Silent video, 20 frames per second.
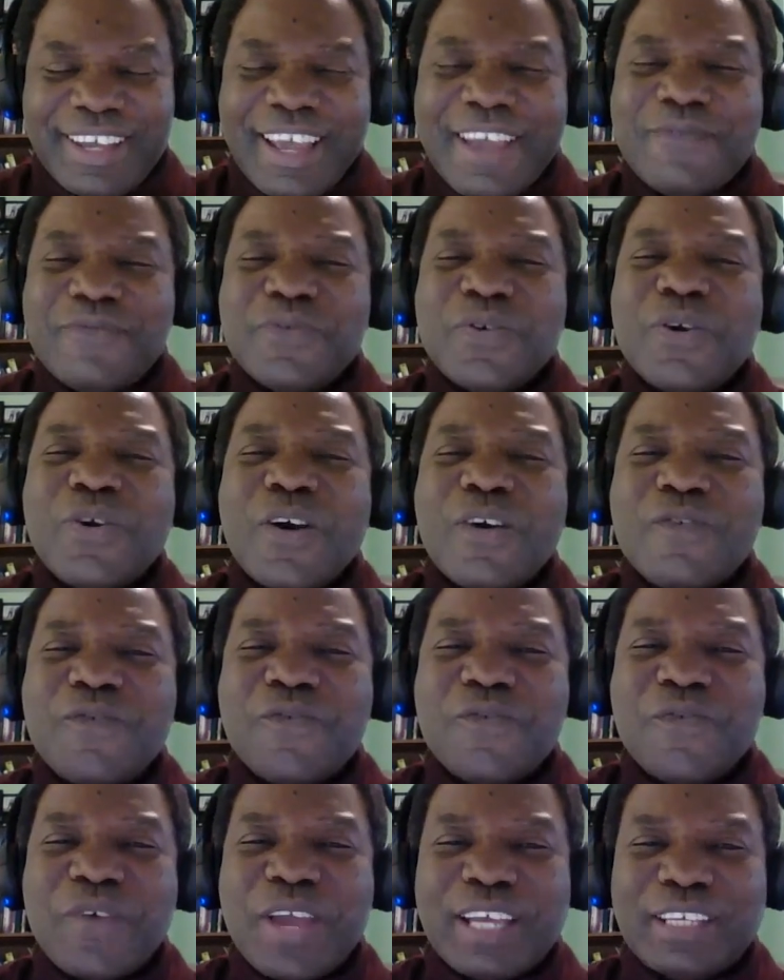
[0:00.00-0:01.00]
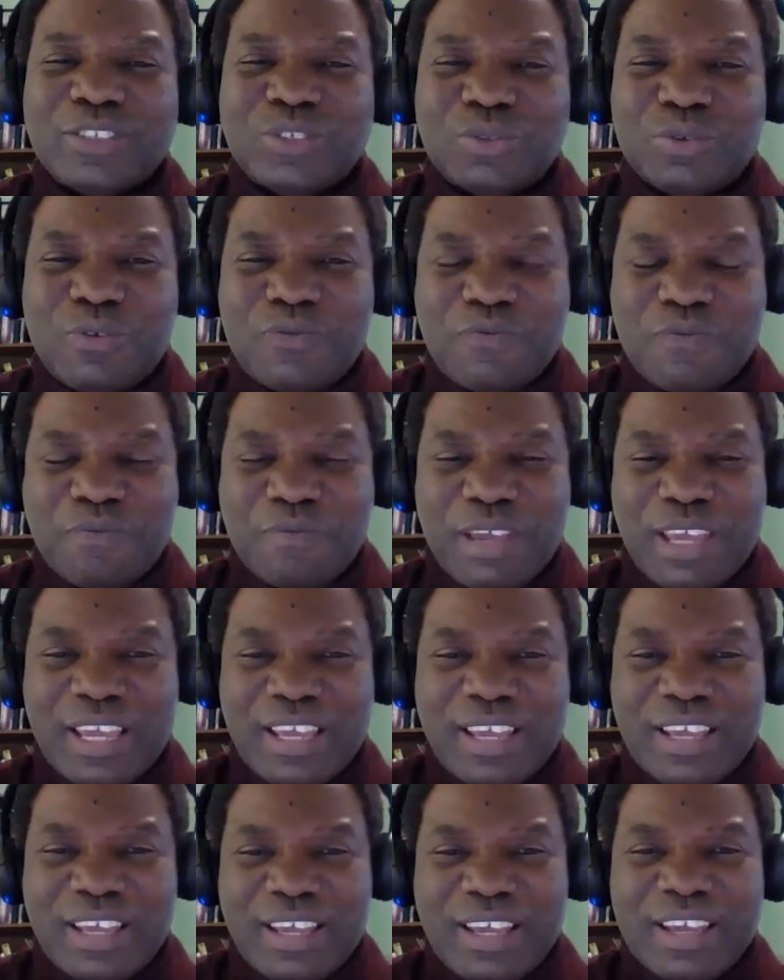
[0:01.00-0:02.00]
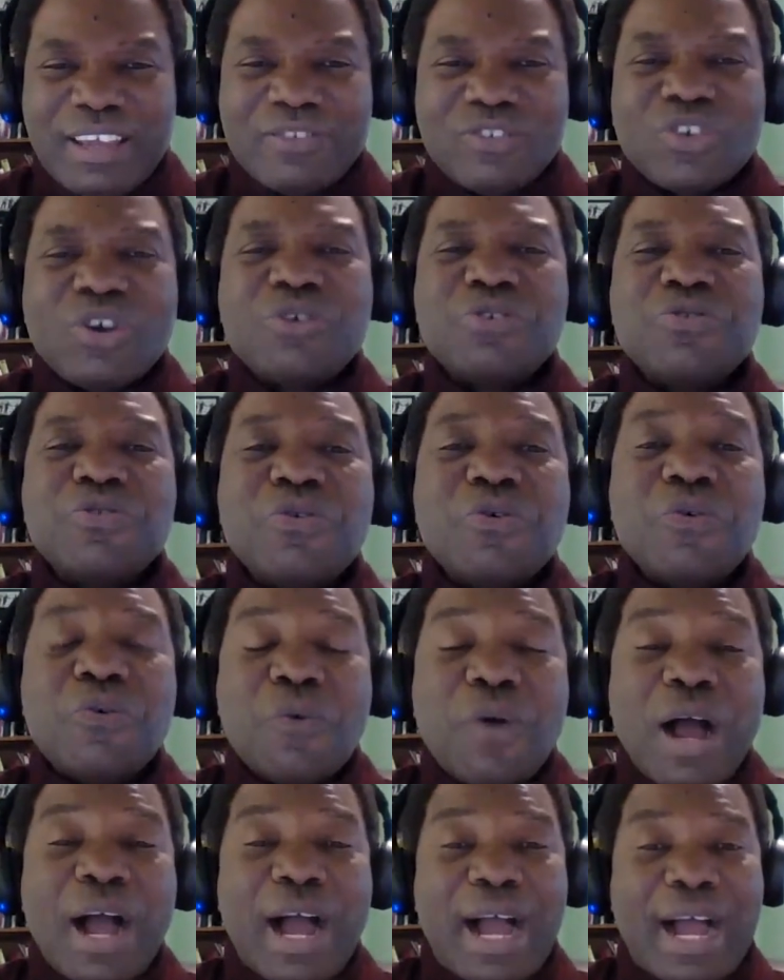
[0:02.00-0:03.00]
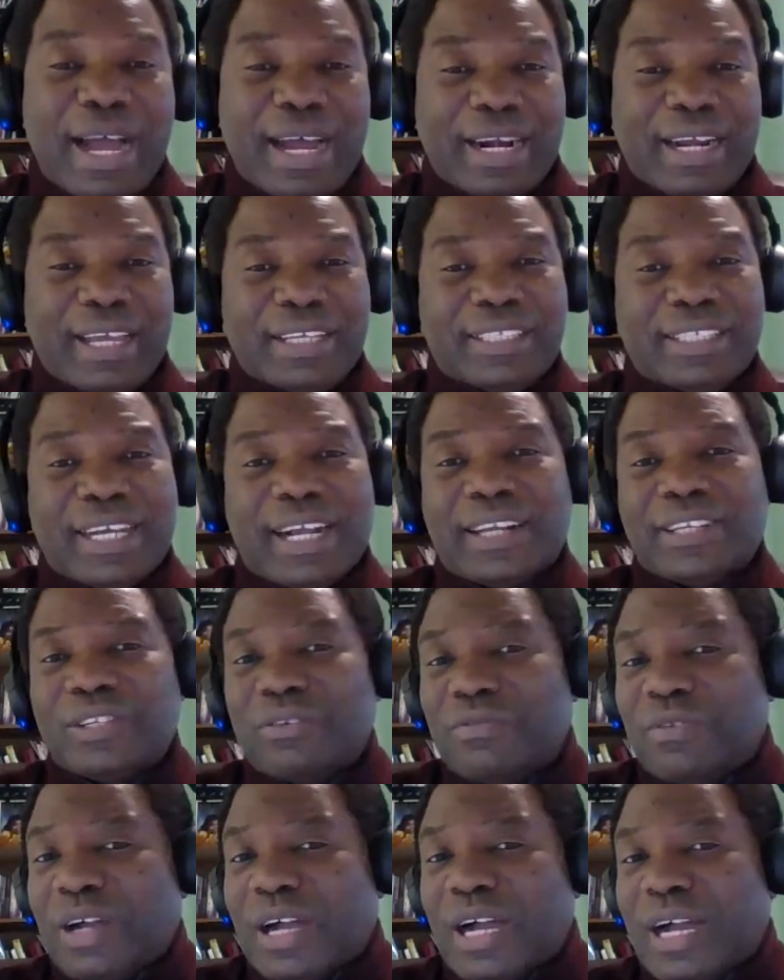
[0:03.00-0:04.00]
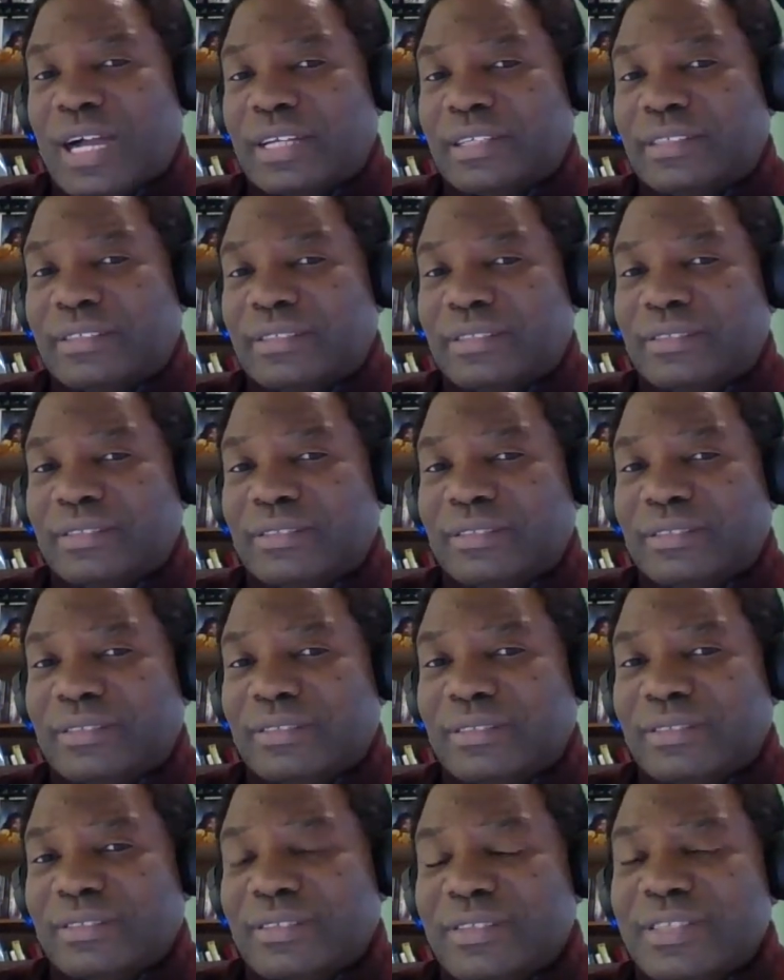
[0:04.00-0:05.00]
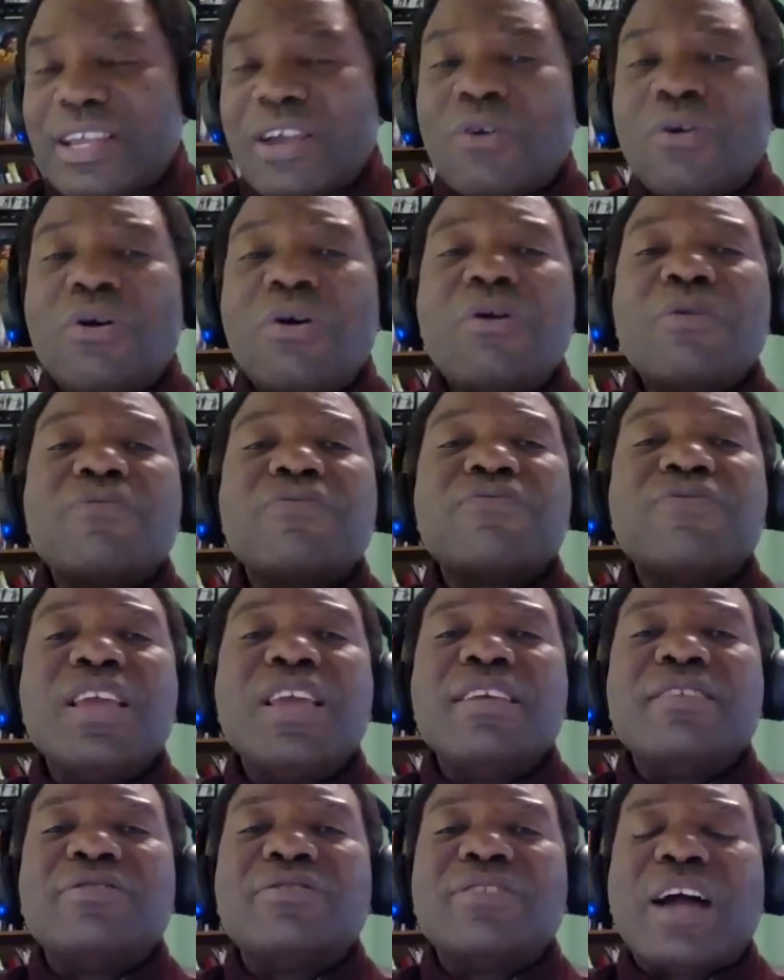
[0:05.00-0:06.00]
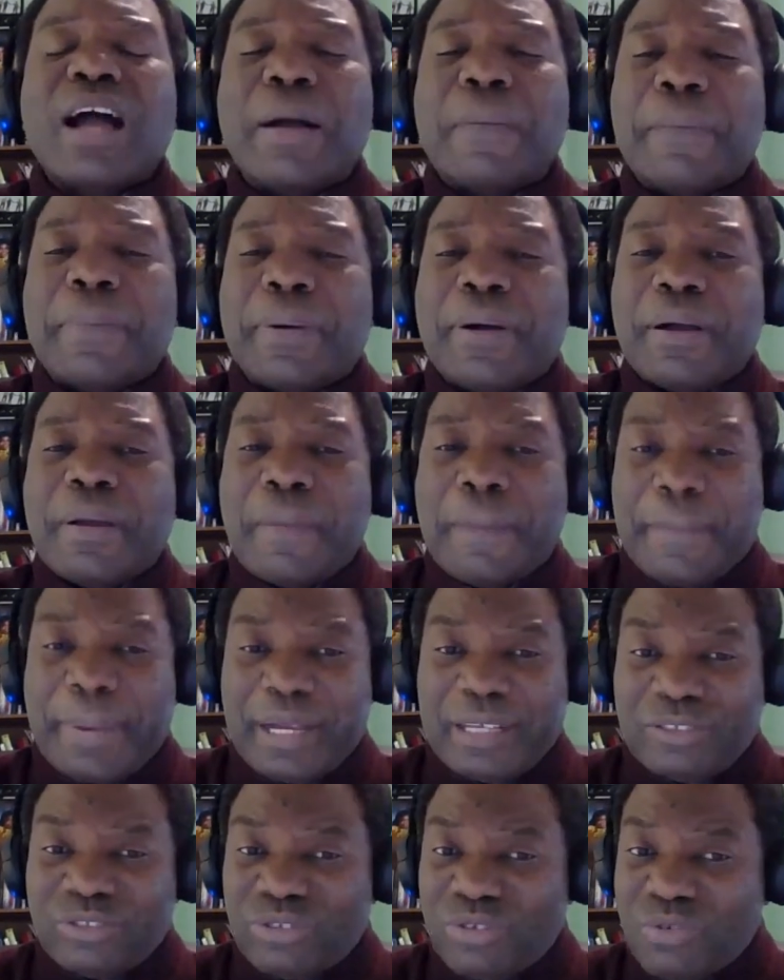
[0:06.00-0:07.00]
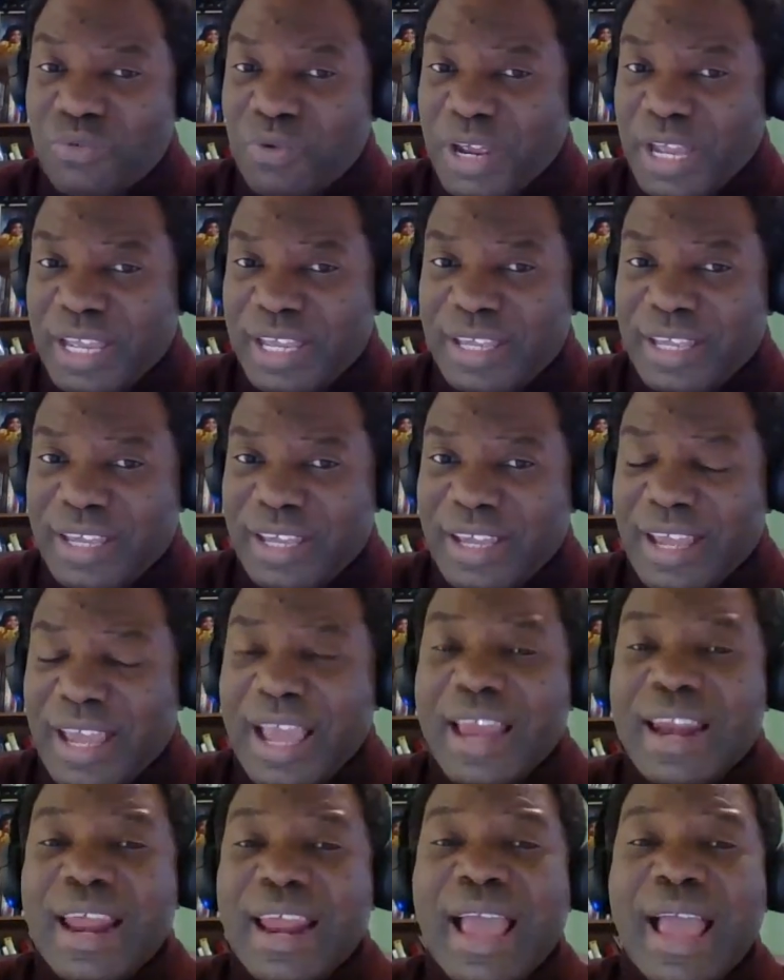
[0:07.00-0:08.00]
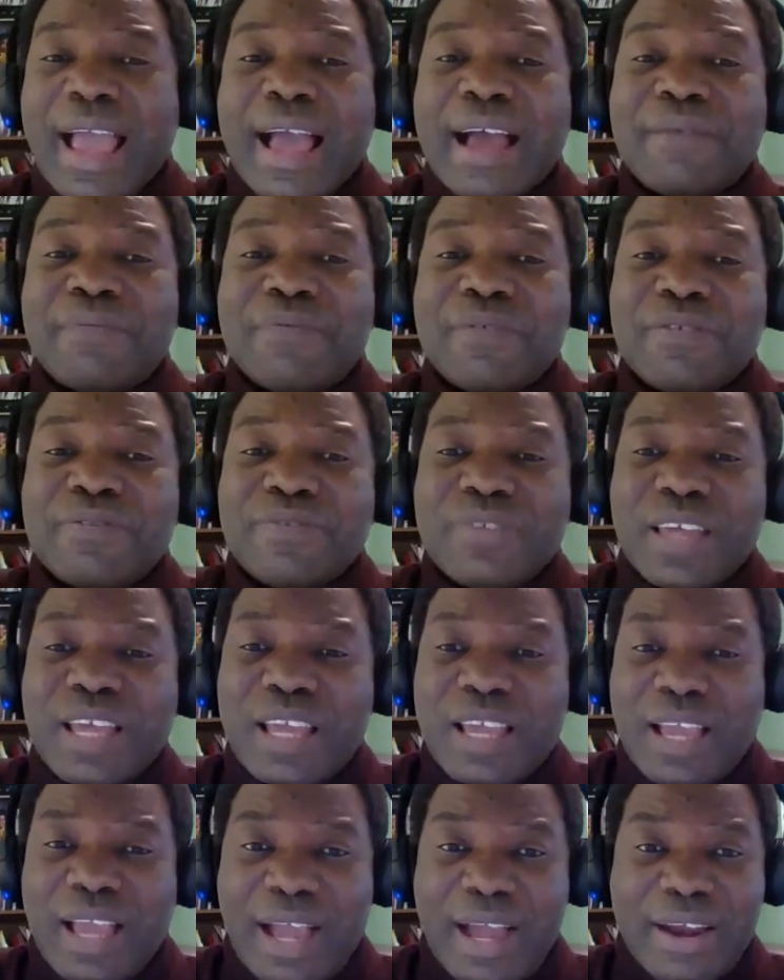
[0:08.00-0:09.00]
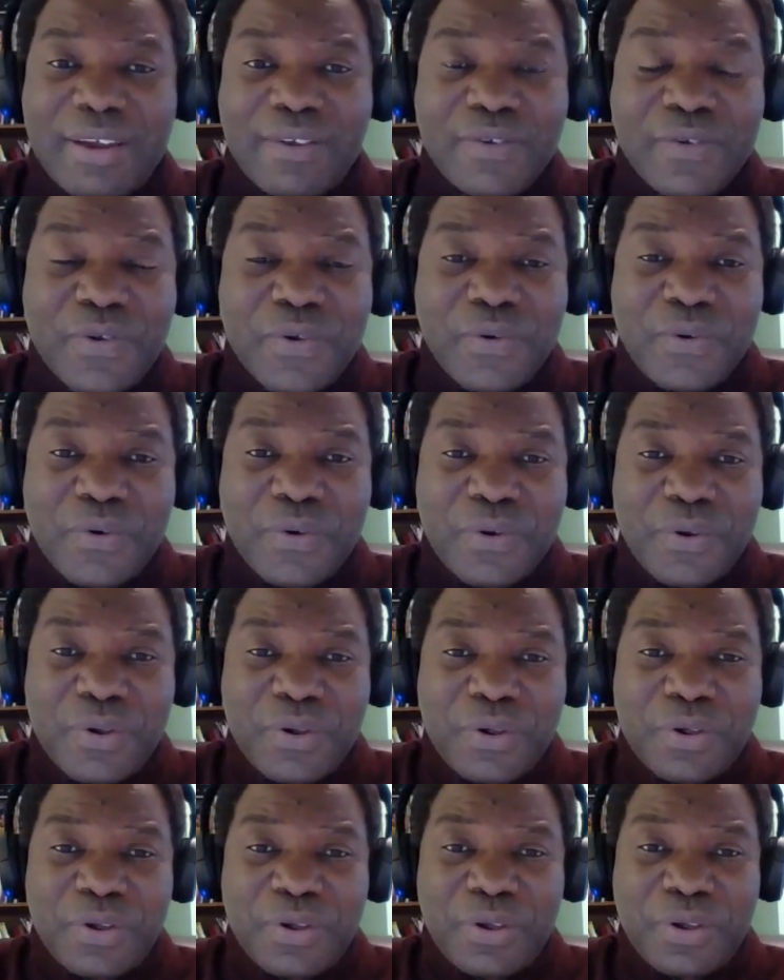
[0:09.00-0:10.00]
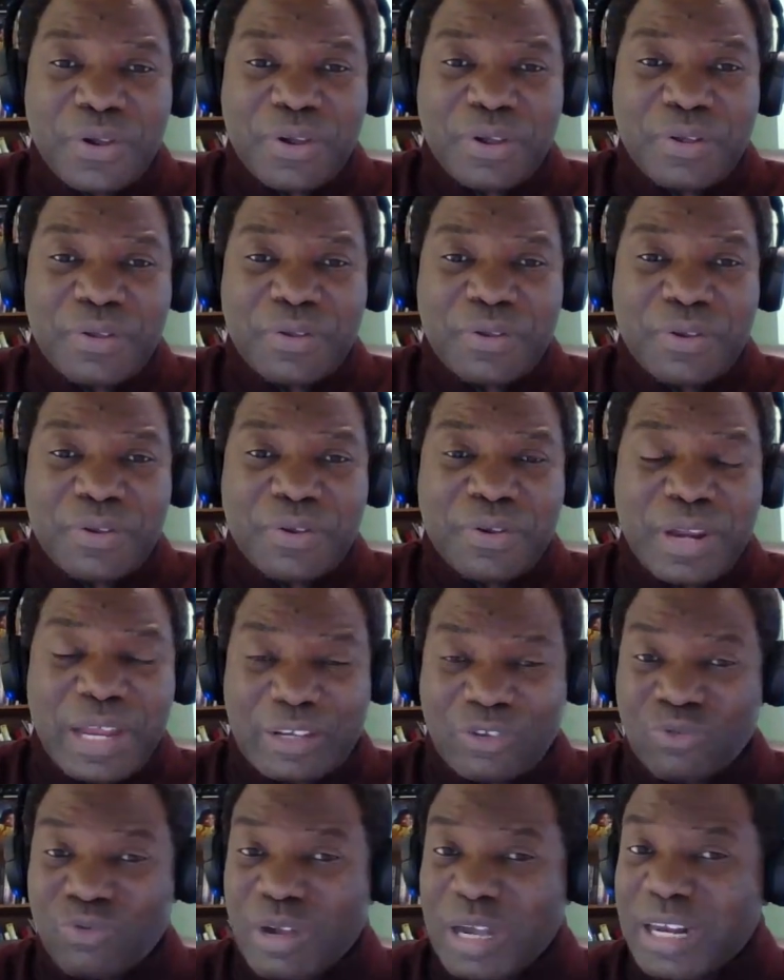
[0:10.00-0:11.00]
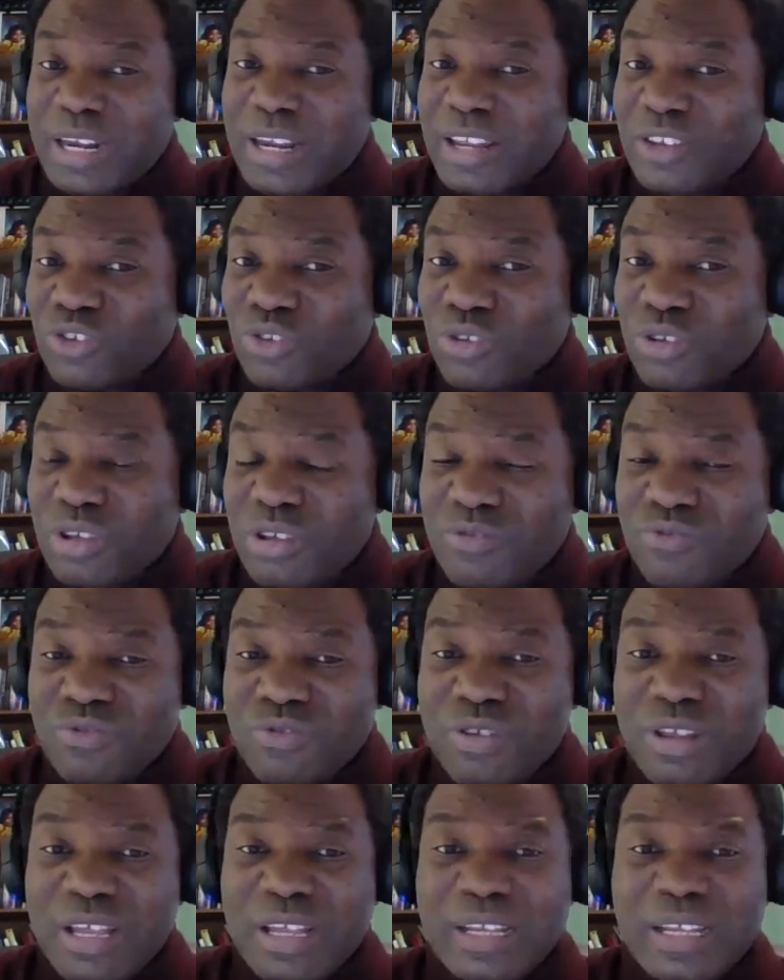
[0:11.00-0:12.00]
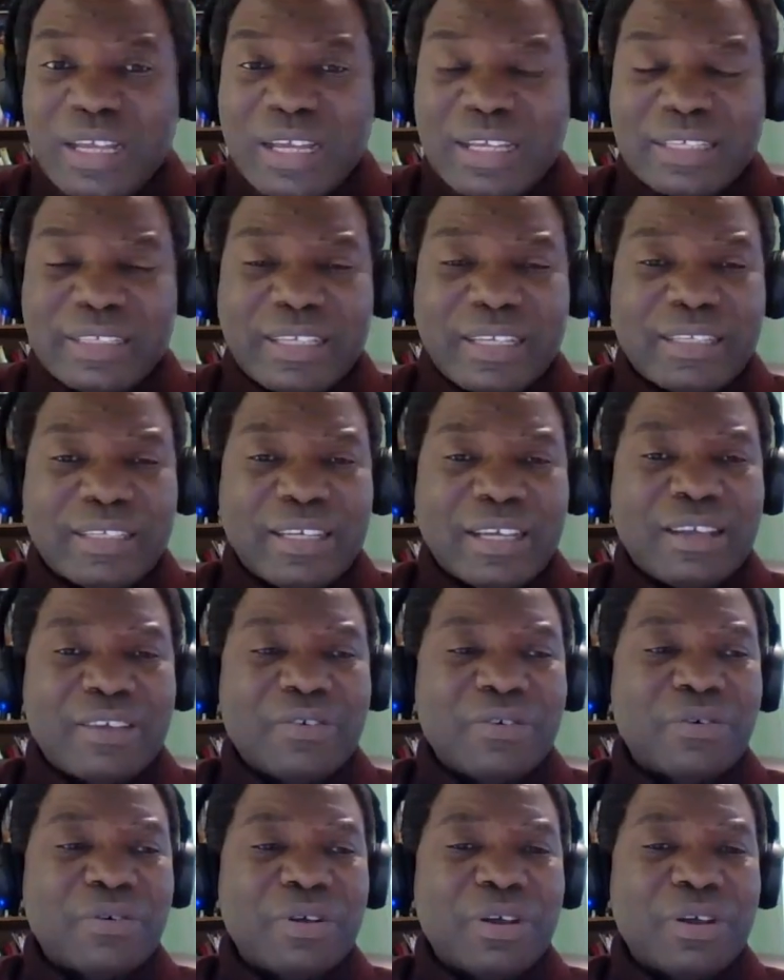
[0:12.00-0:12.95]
if you confess with me, so you are a child of God. The old things are passed away, and everything are new. That's why there's a second.